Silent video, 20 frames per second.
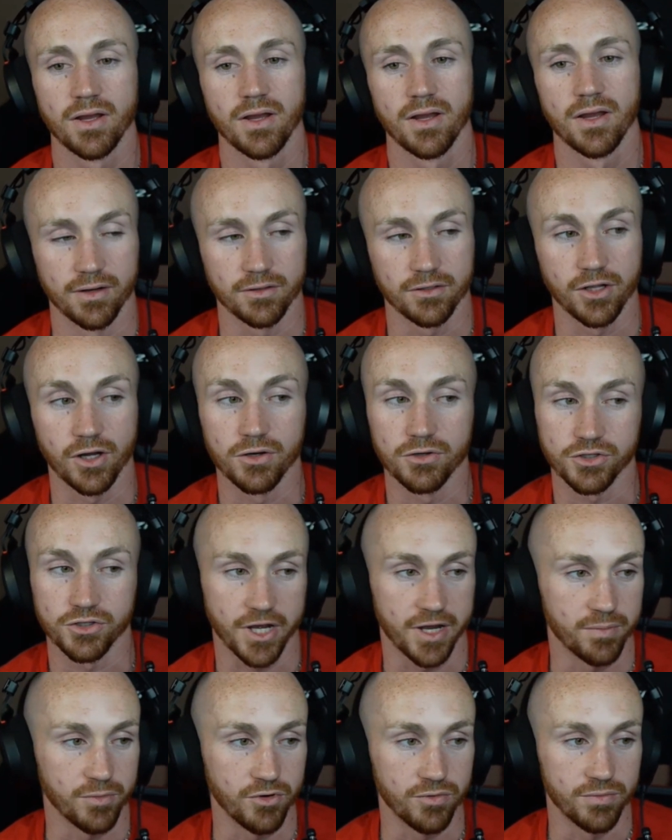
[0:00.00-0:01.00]
closed
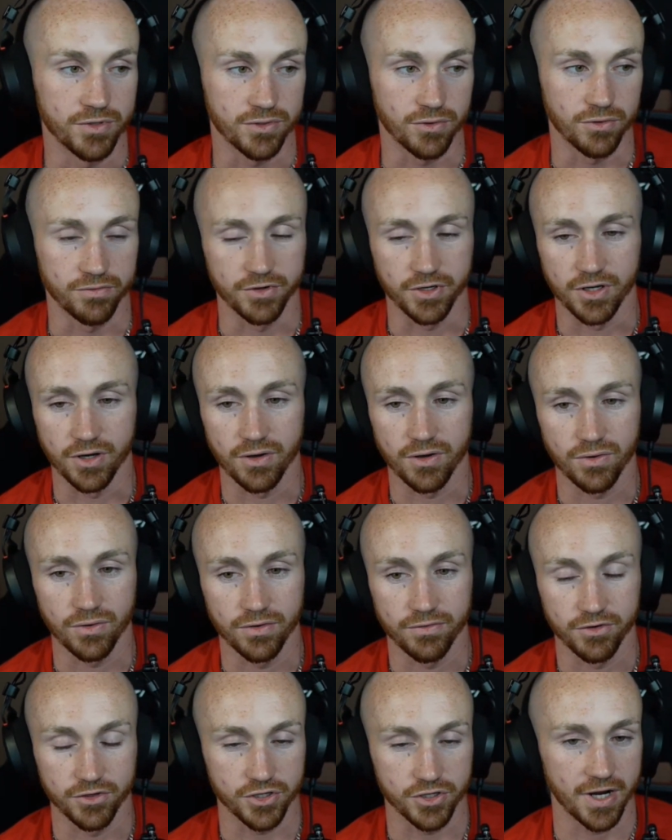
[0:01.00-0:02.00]
chain movements. Or if
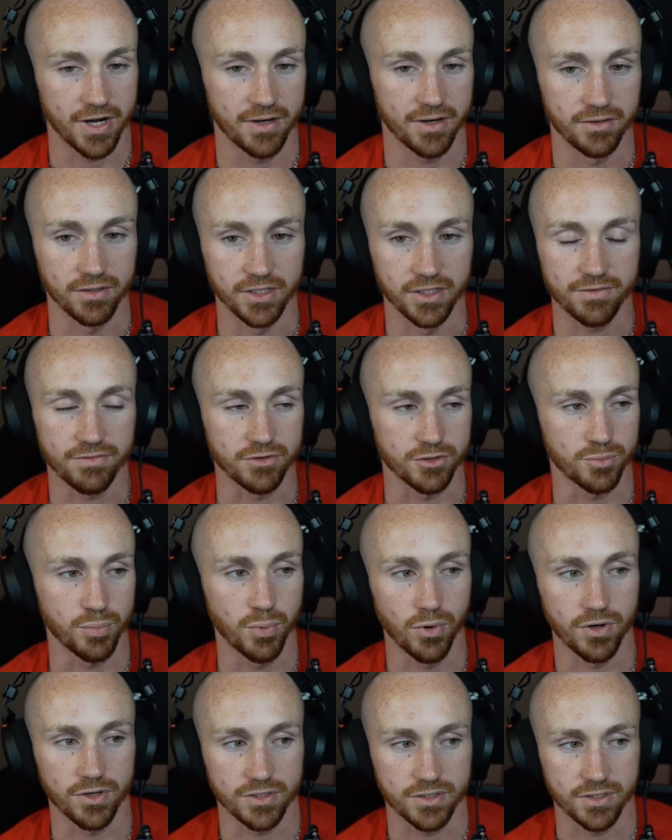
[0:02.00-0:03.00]
you're trying to lift for
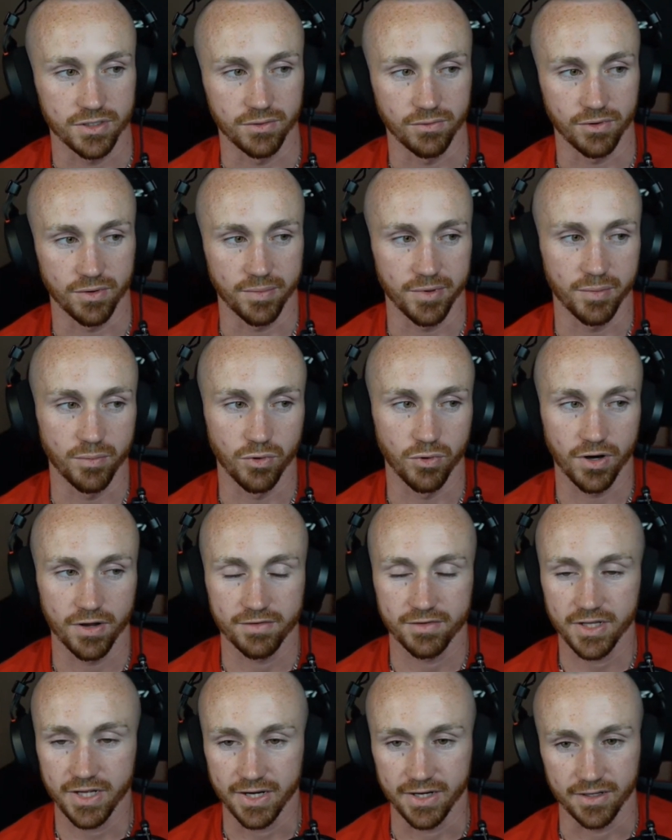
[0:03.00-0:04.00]
sports and you want to be more
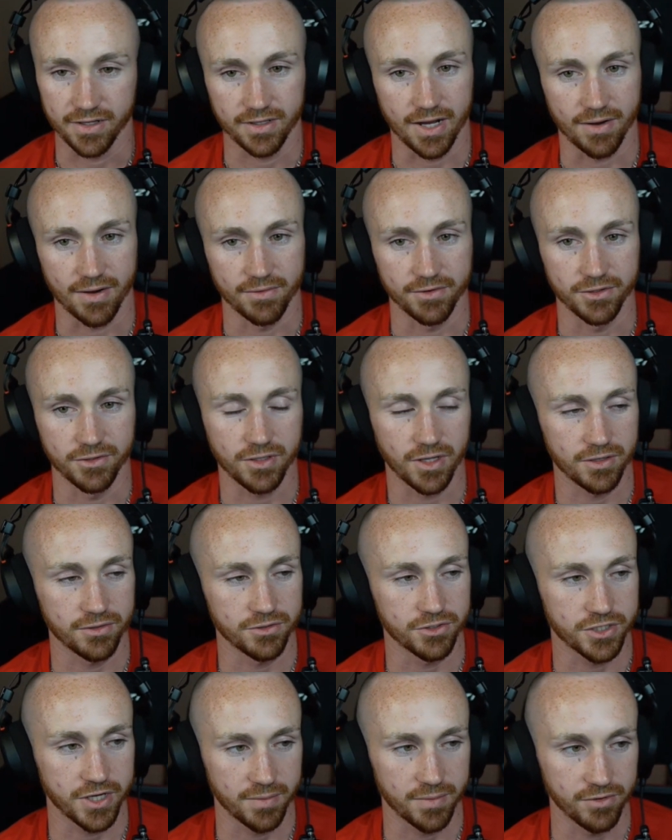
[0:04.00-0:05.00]
athletic, I would do closed
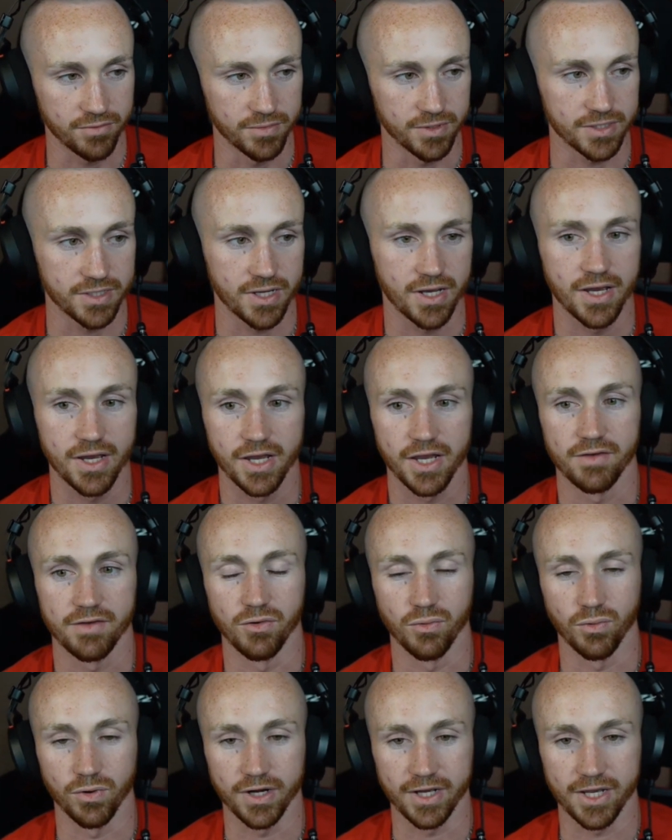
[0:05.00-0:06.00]
chain movements. If you
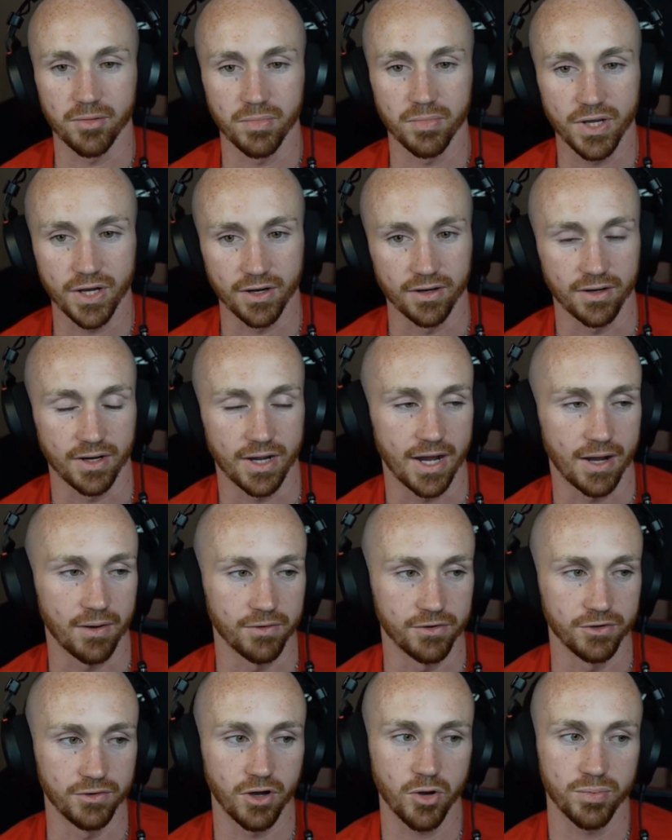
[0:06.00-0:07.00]
want to get bigger, I would
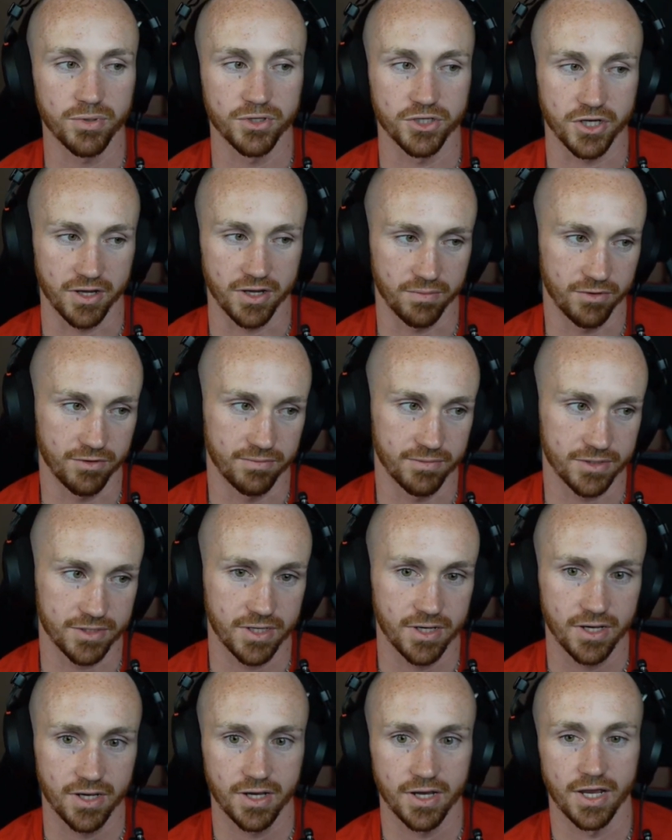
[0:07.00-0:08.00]
do open chain movements.
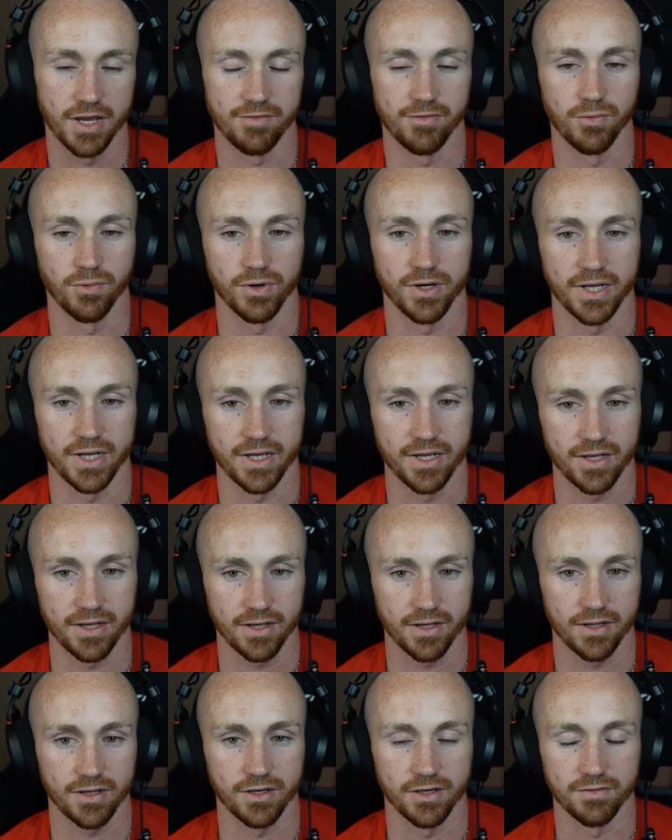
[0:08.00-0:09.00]
If you want to
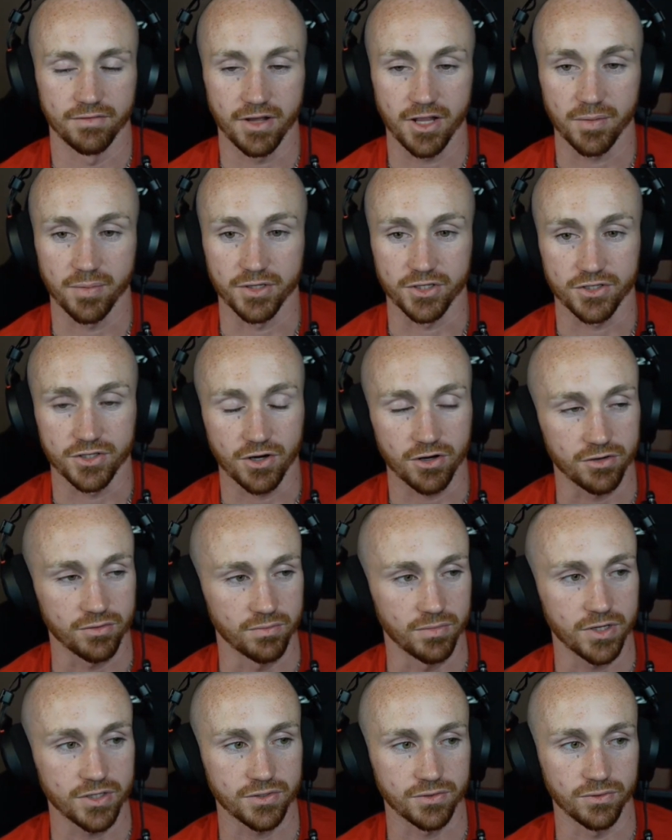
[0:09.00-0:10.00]
develop a certain
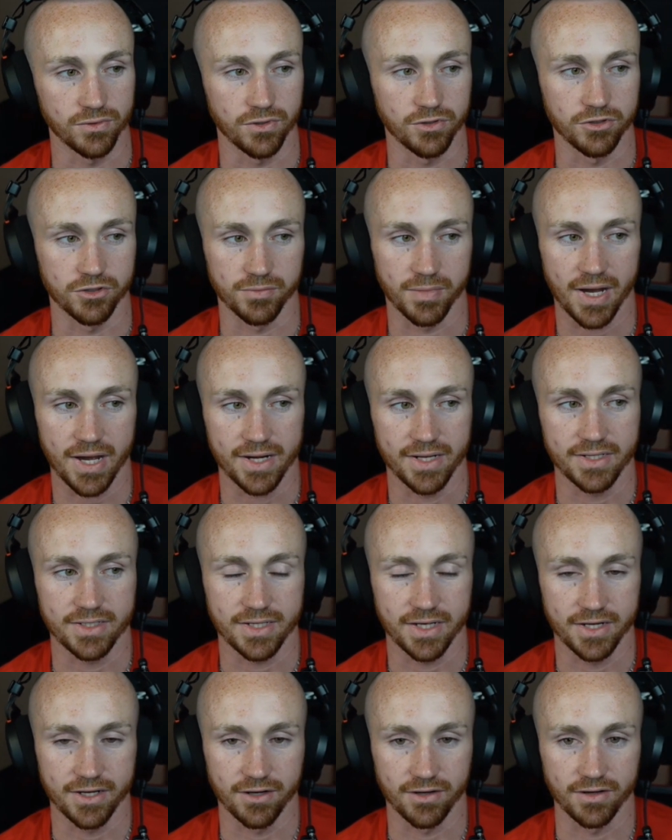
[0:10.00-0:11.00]
muscle on your body, say
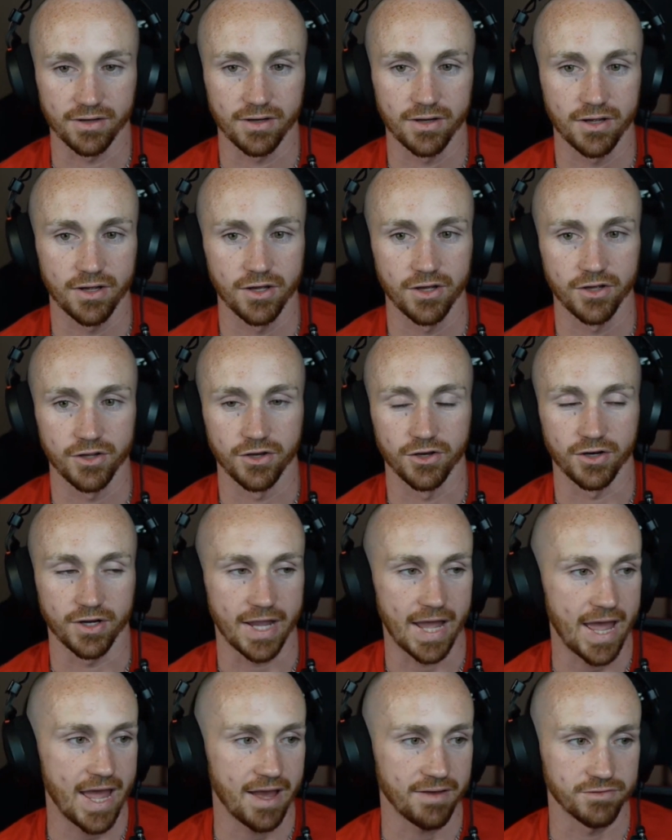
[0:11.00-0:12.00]
your
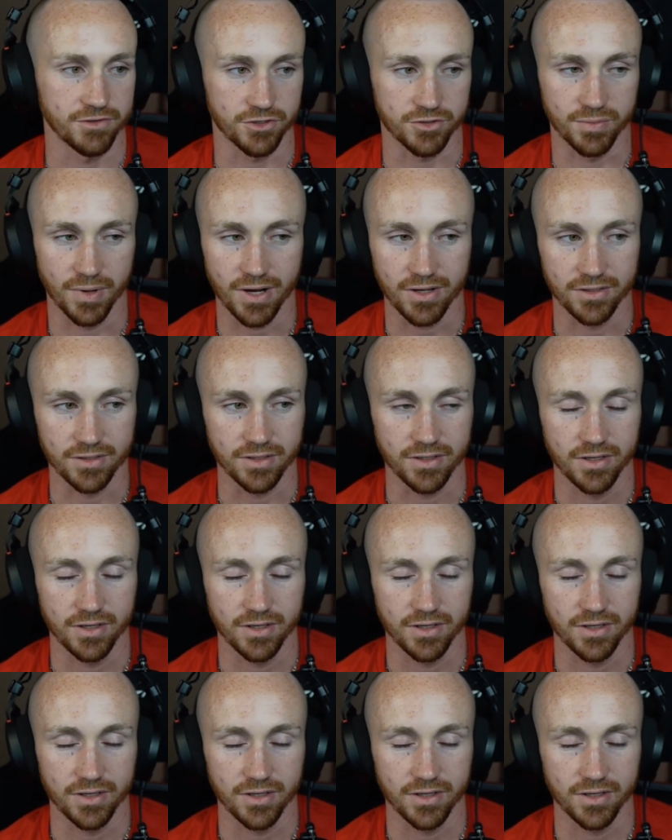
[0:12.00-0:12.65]
calves are smaller